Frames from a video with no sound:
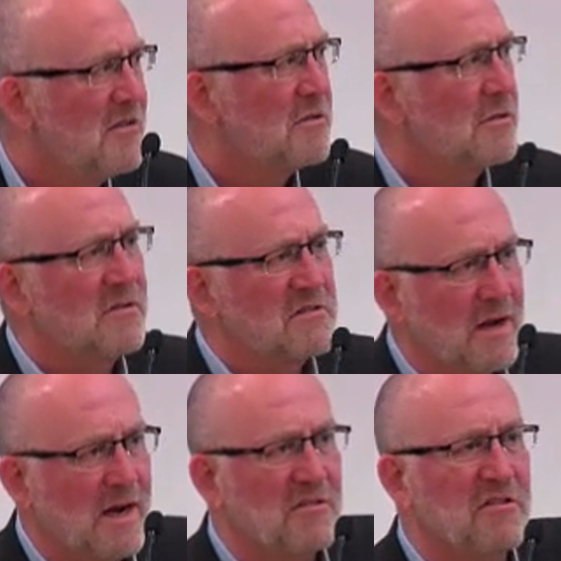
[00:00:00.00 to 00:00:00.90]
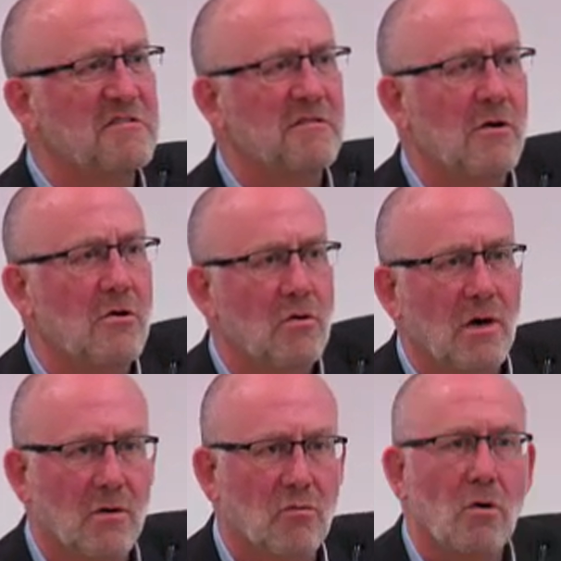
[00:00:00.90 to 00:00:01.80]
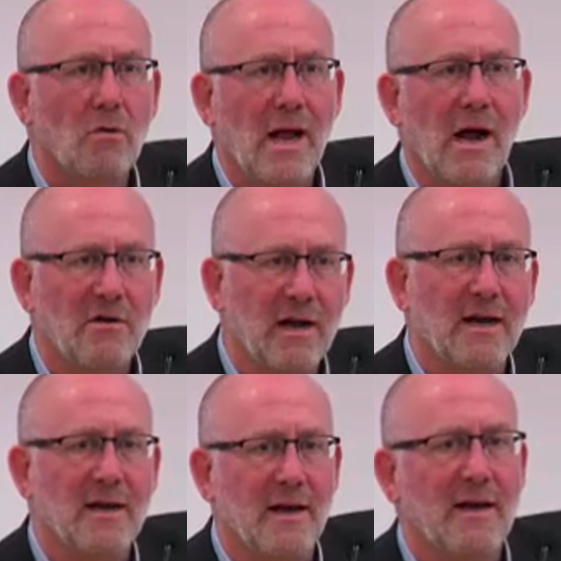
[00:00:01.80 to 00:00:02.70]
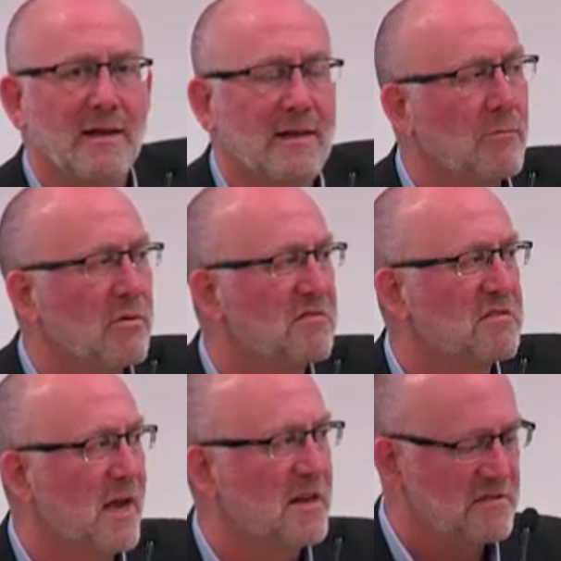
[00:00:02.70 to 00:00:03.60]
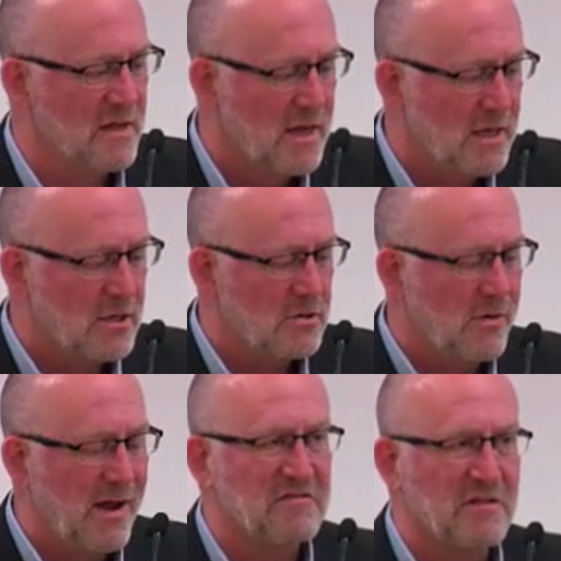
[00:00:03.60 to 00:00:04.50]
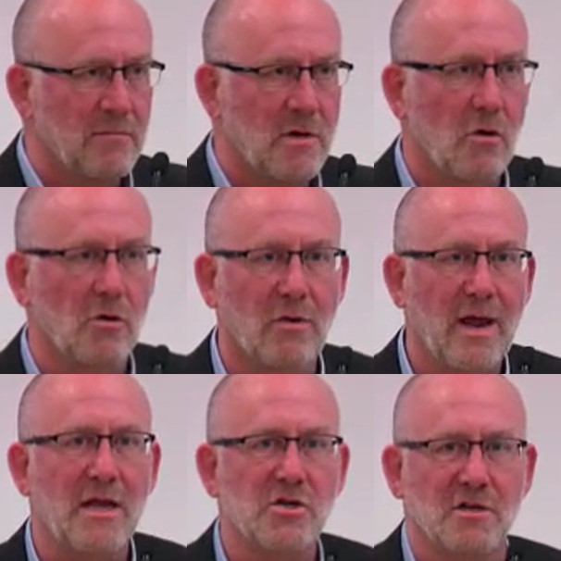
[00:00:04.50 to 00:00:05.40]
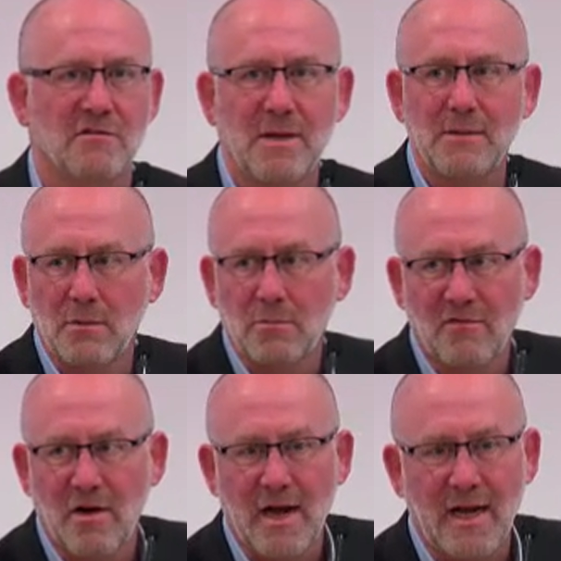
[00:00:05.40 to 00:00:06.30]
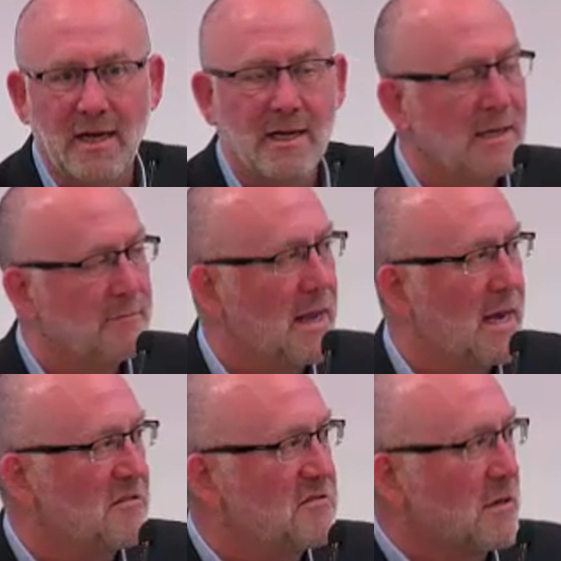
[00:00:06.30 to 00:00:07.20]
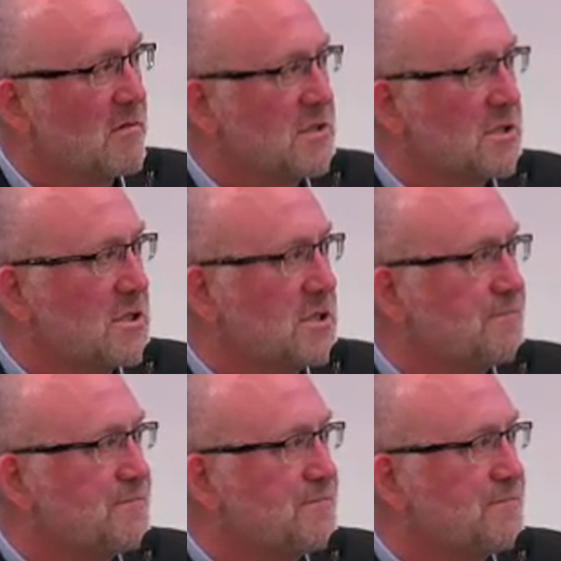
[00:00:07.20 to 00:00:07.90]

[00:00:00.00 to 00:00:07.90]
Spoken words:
So there is kind of this slow rollout, and in a number of sites, you do have some co-location of people providing pain services.